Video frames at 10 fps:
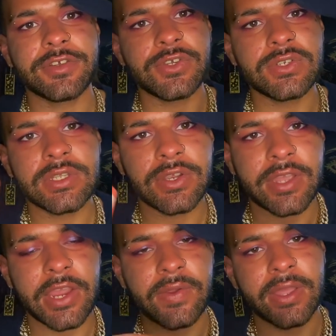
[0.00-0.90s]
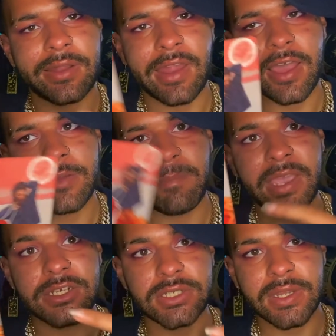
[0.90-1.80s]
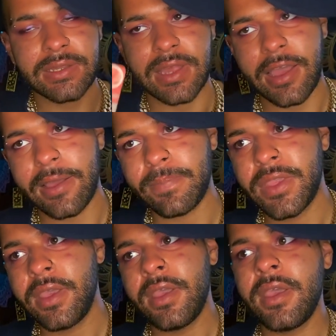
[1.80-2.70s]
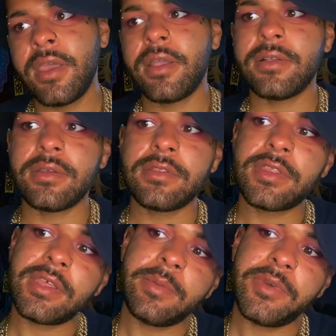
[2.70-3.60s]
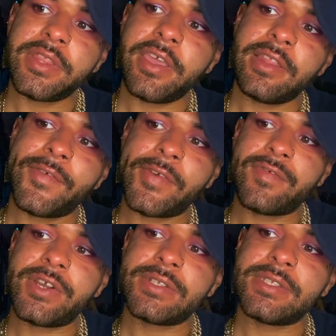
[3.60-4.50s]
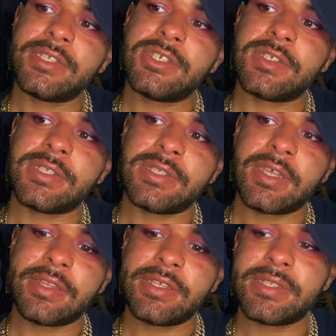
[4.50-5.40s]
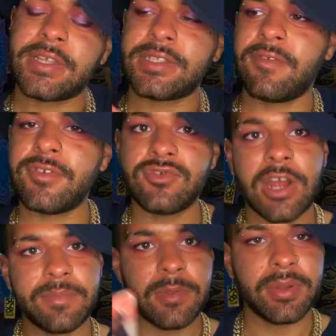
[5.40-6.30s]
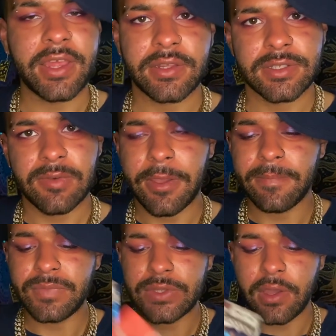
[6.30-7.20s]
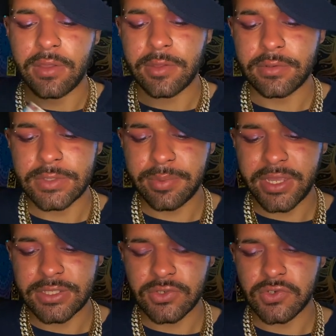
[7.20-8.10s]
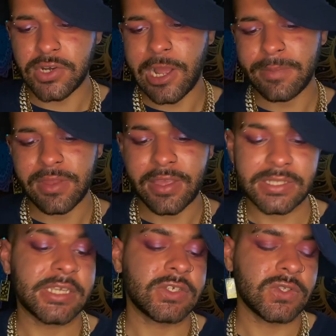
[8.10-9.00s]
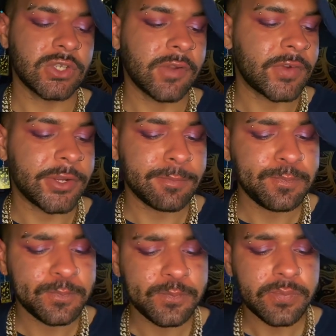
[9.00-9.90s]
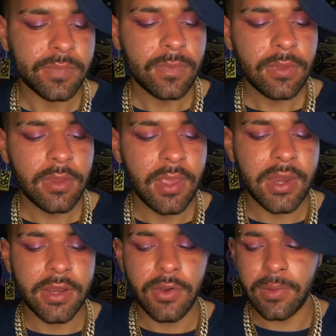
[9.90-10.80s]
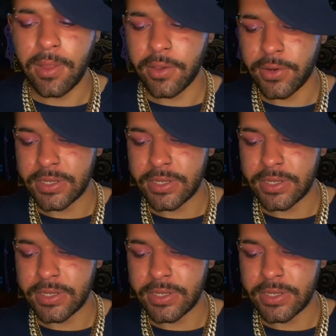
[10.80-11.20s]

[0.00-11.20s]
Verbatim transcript: usually you're carrying a lot and managing a lot. With it in the reverse, it's just like the sense of you drop the plates, right? All those plates are dropped as like a server and it no longer